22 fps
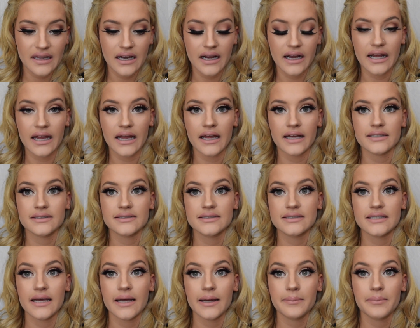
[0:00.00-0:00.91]

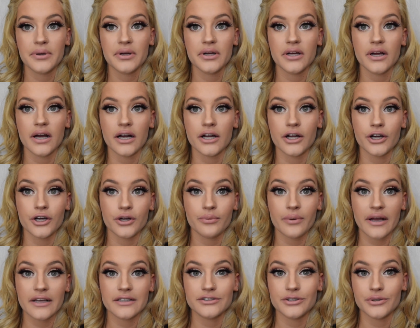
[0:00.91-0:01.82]
A good
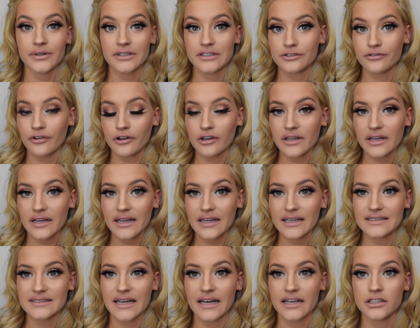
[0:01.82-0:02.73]
way to
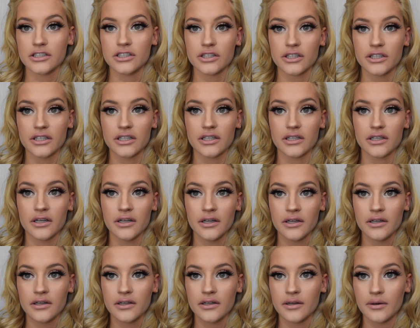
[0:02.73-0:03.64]
exfoliate is actually
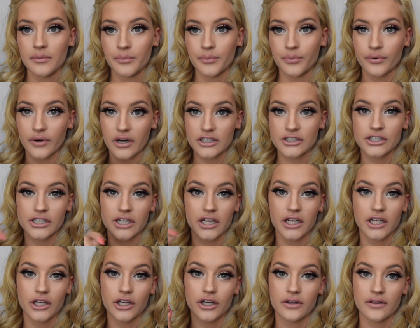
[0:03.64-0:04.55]

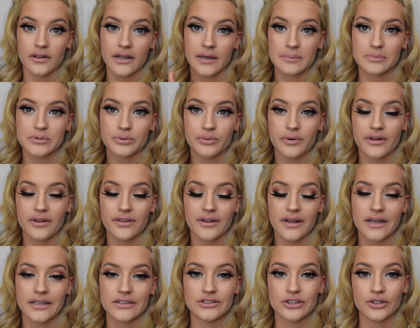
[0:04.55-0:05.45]
brushing your lips with
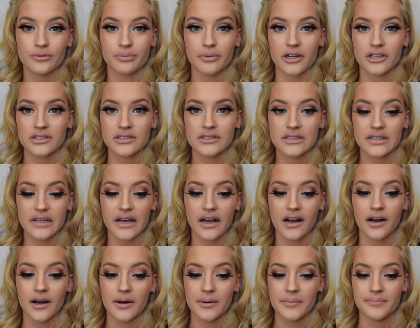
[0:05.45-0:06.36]
a toothbrush.
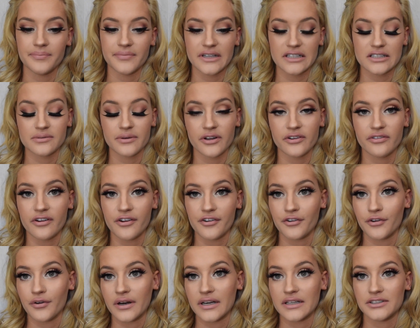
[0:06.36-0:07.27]
That's my
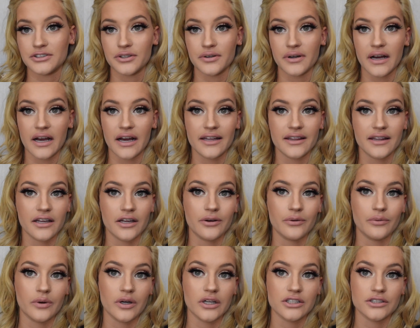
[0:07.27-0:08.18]
favorite way to do it. I think
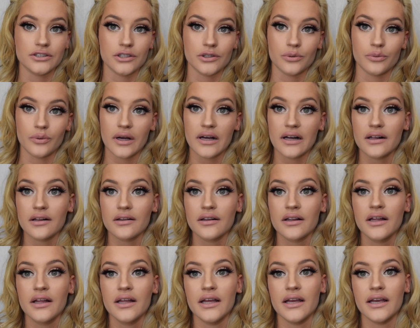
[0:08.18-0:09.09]
it works so
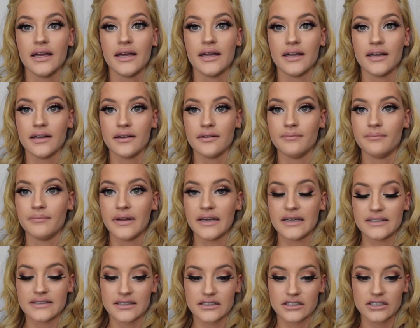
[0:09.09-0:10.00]
well. It
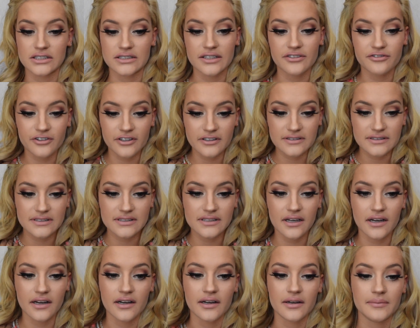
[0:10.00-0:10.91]
makes such a difference.
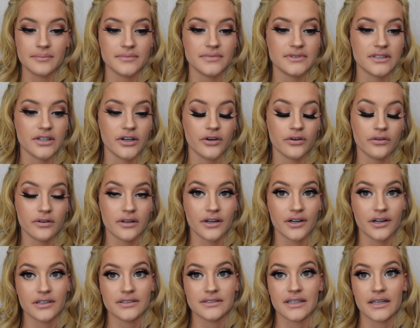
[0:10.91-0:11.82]
So
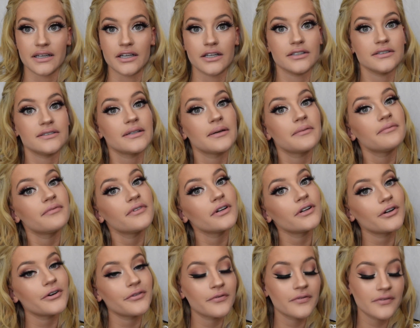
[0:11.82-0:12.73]
there is a good tip for
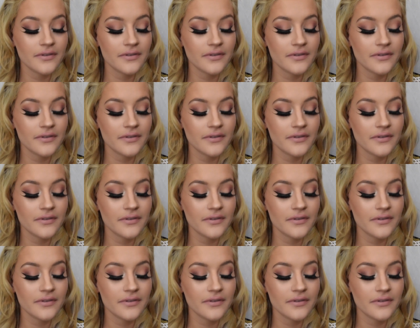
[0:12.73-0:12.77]
you.